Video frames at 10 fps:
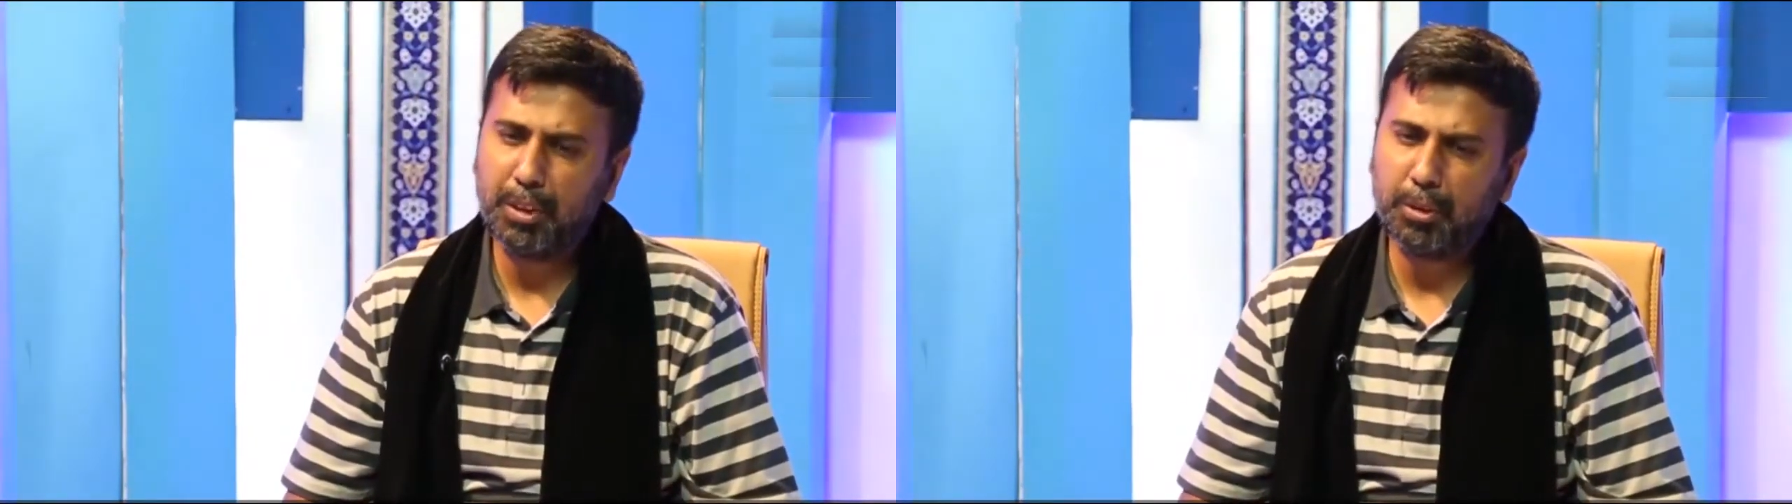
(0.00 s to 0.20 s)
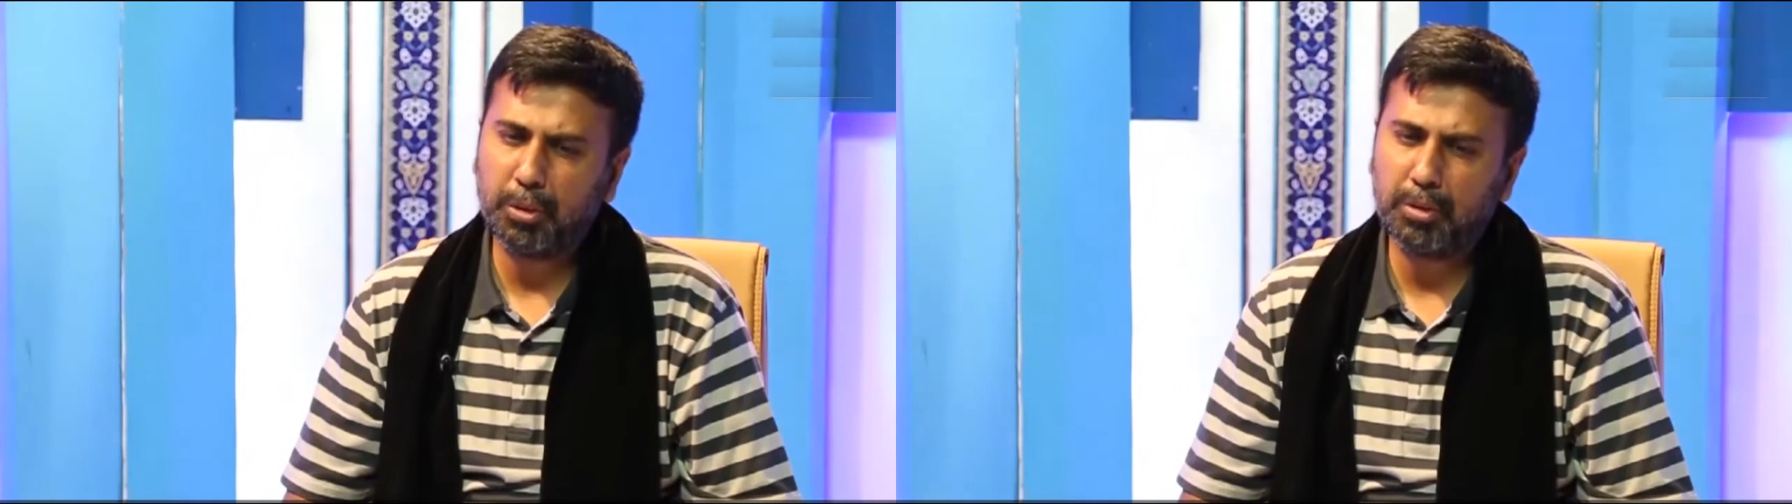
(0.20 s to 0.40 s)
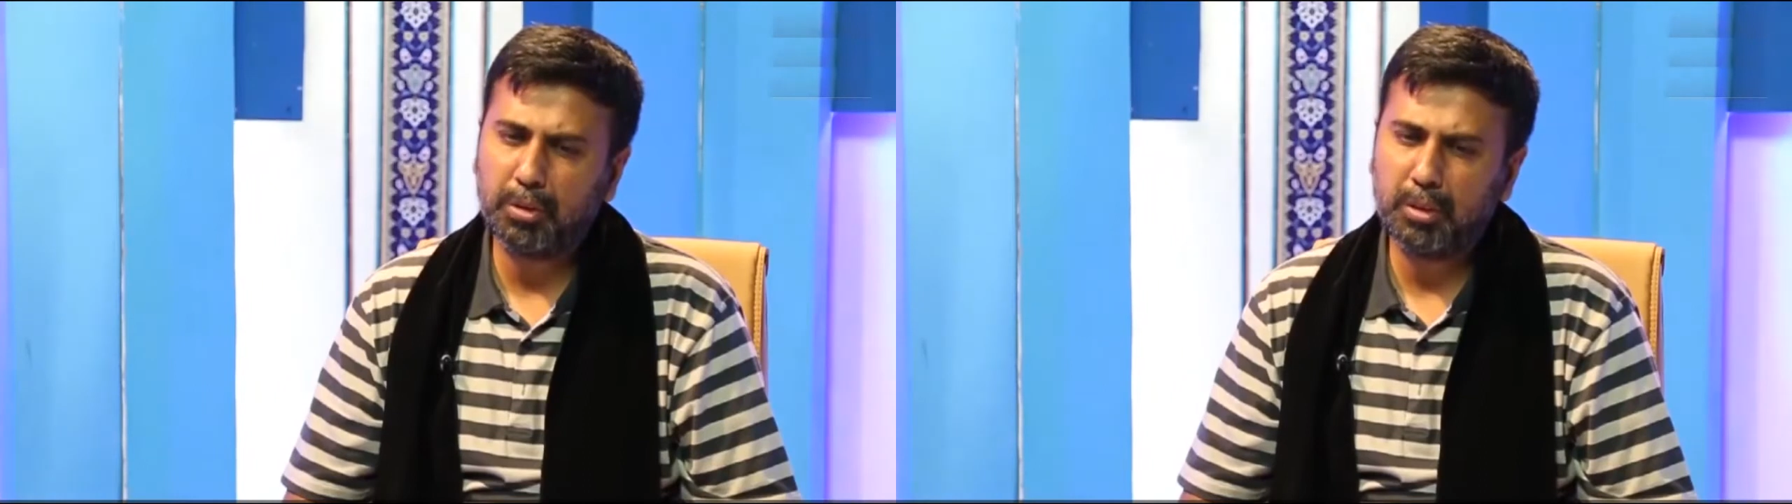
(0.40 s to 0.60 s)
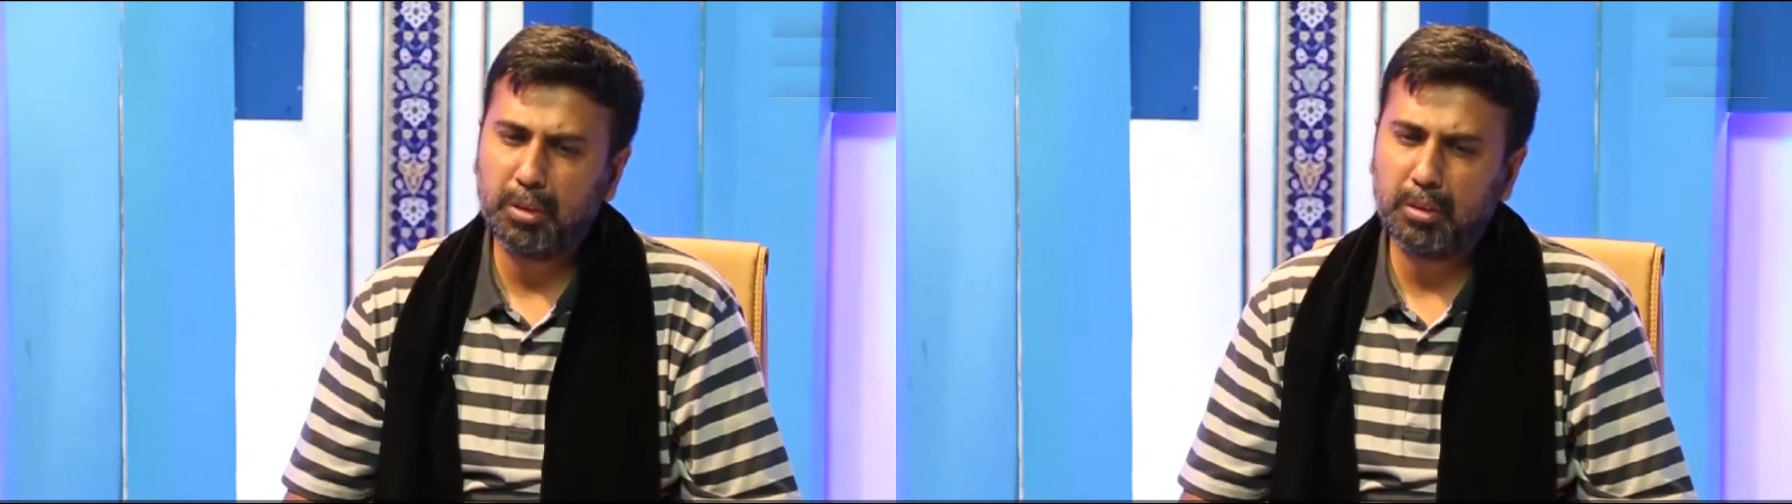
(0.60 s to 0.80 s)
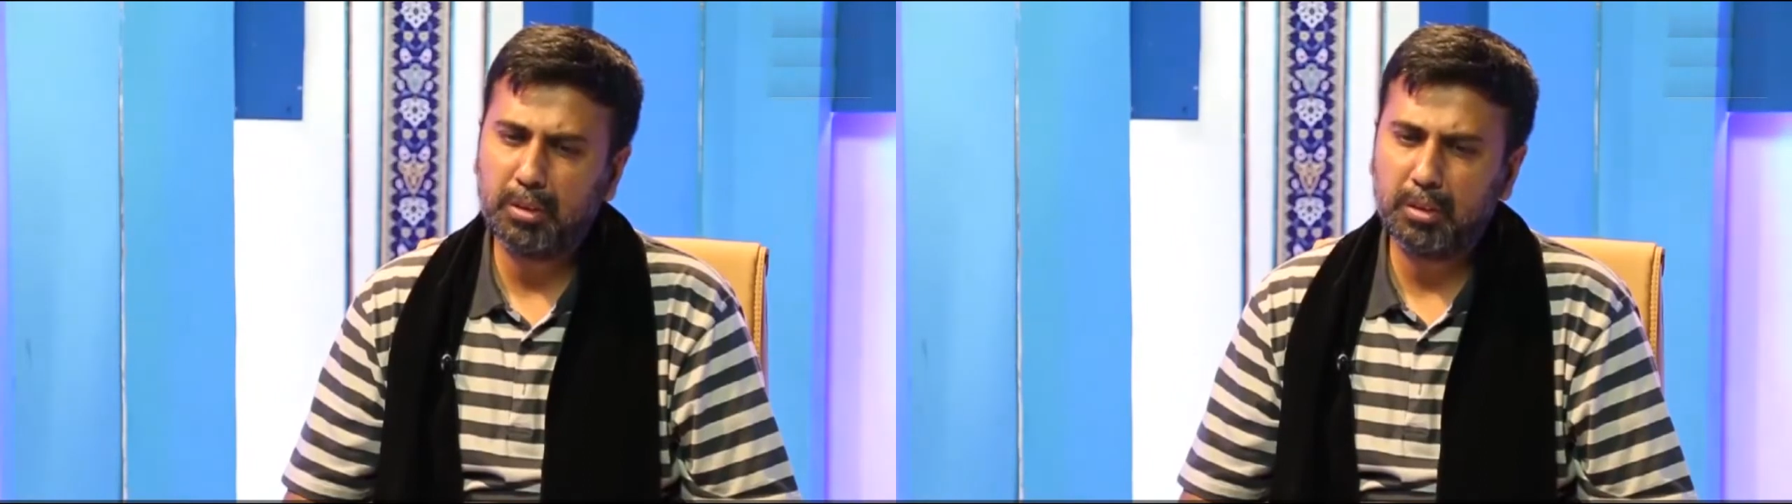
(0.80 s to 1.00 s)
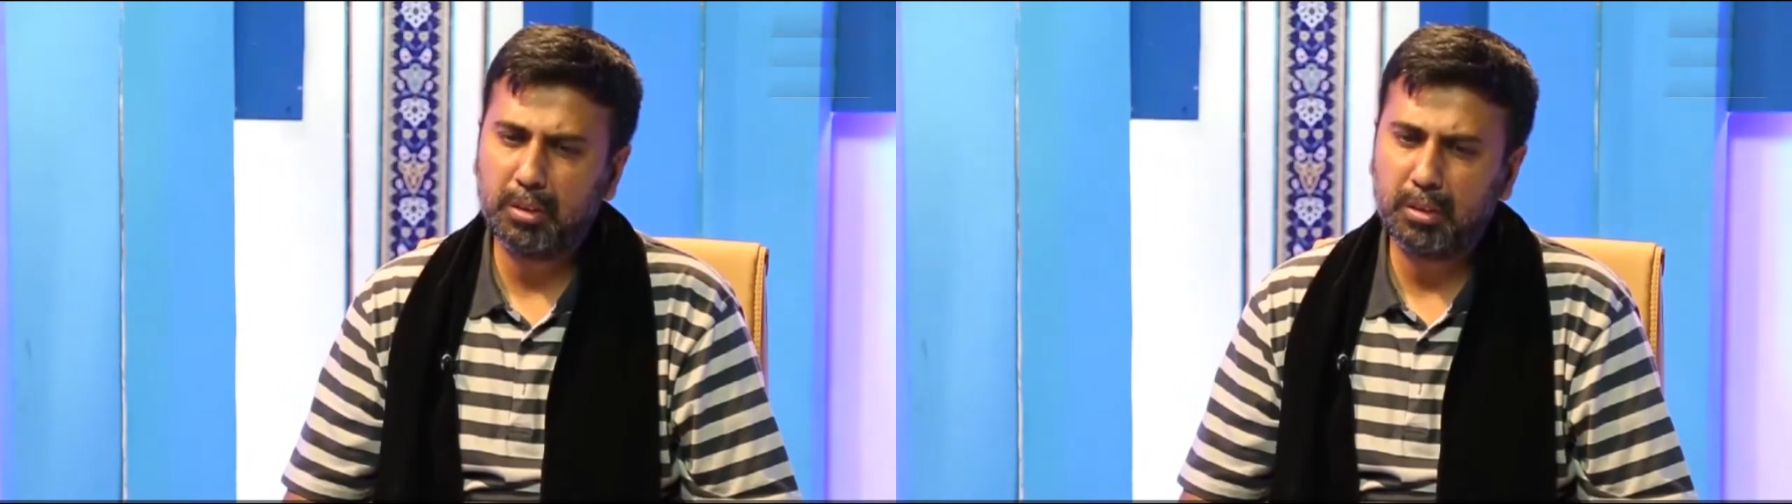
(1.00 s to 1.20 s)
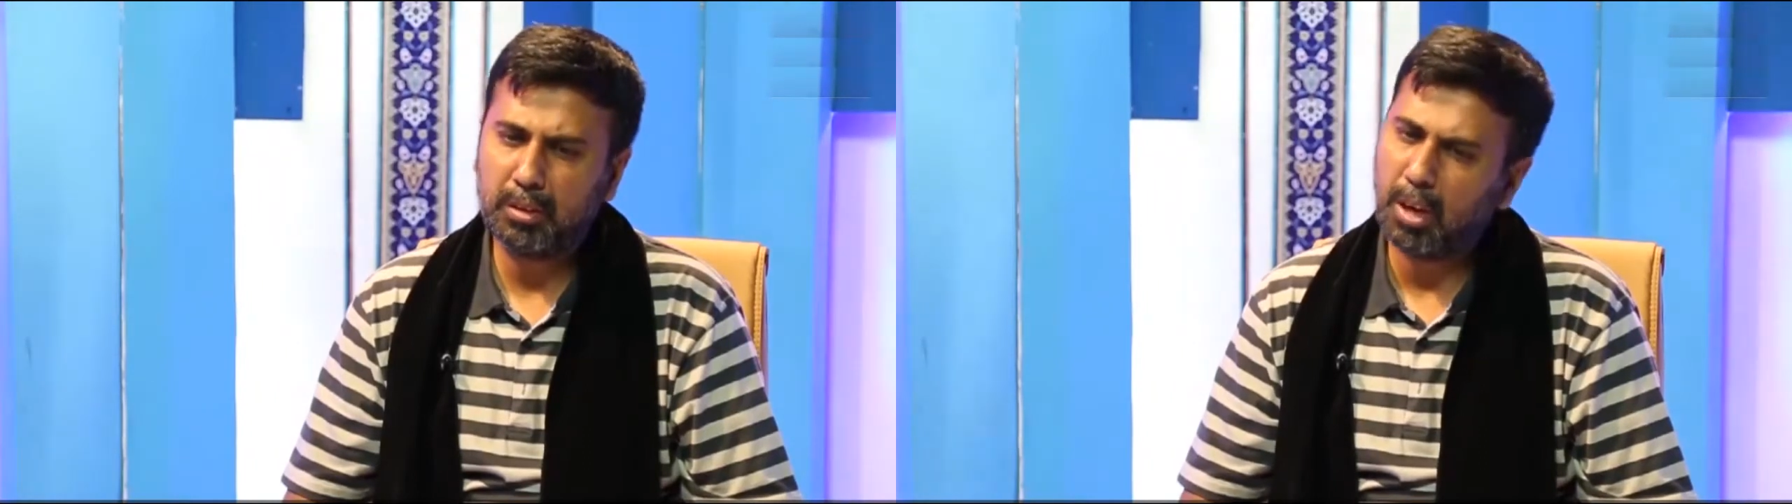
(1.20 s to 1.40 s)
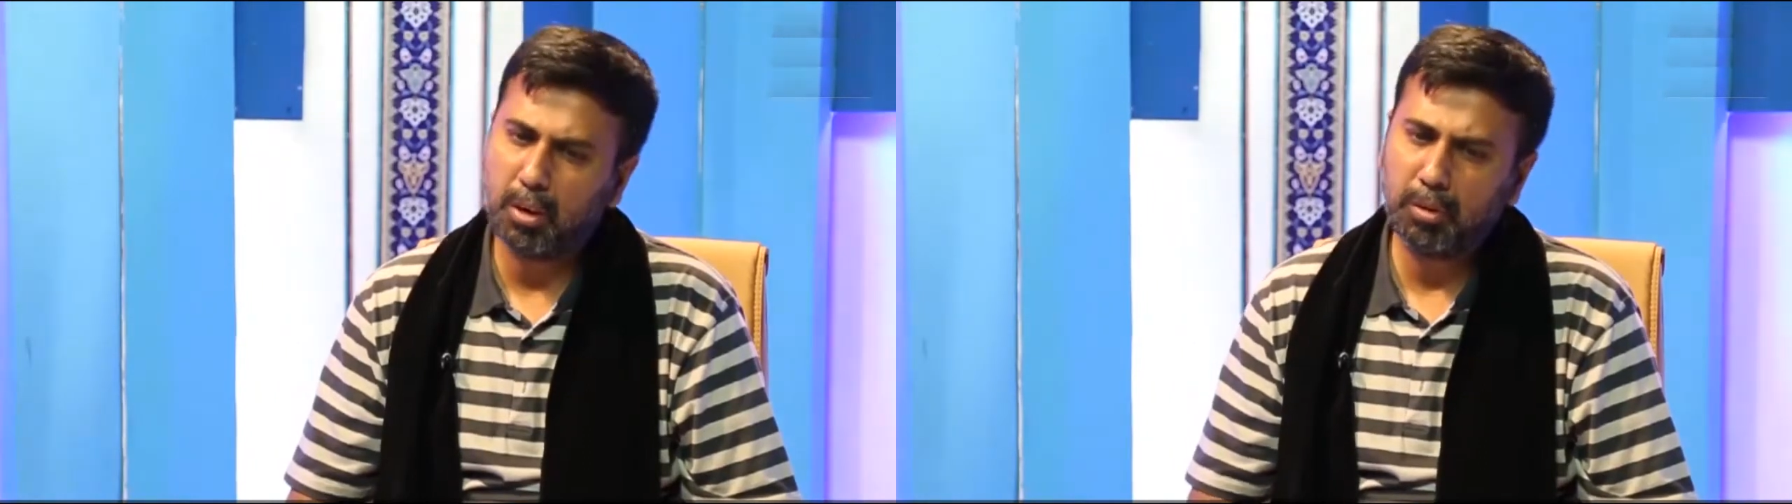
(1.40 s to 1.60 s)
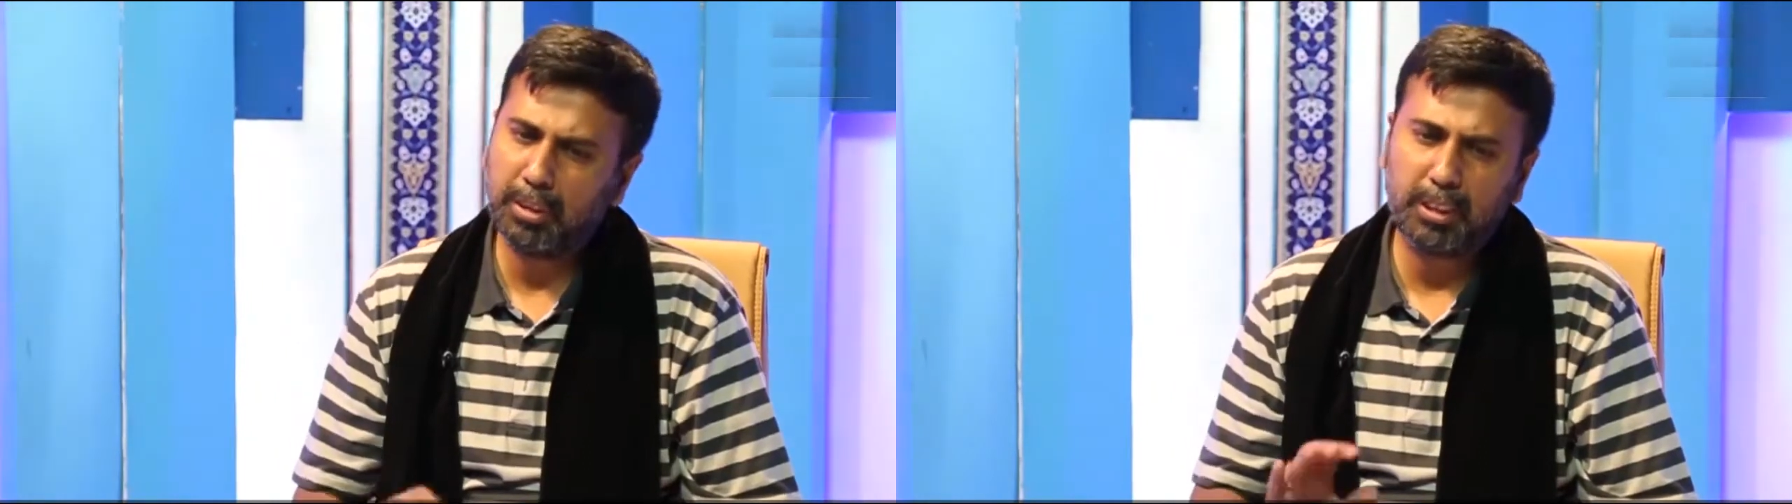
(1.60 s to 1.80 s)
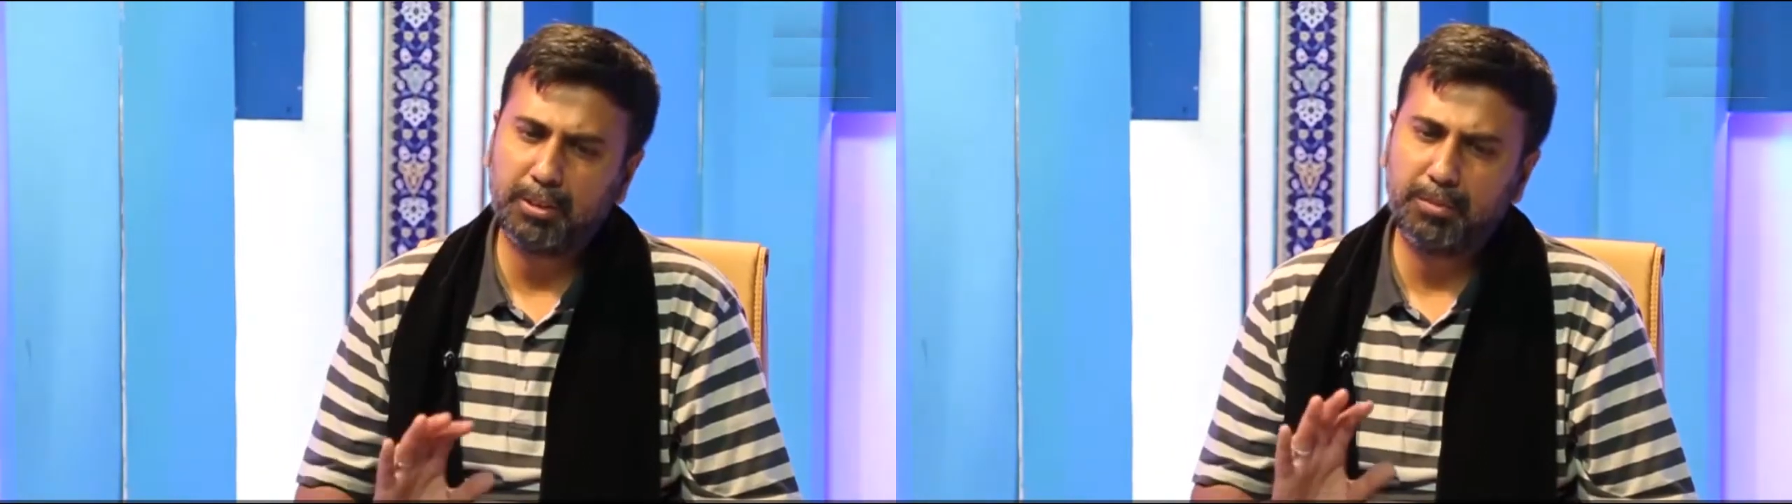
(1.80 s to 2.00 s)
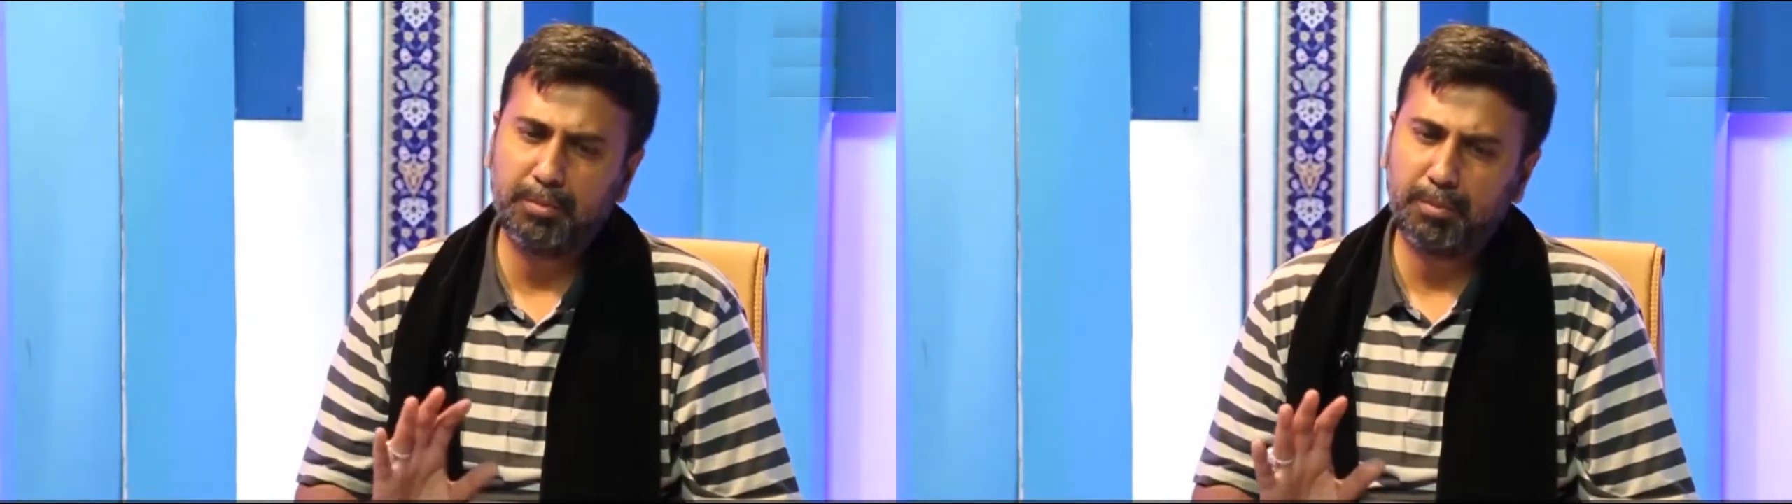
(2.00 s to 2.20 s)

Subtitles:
should, now it is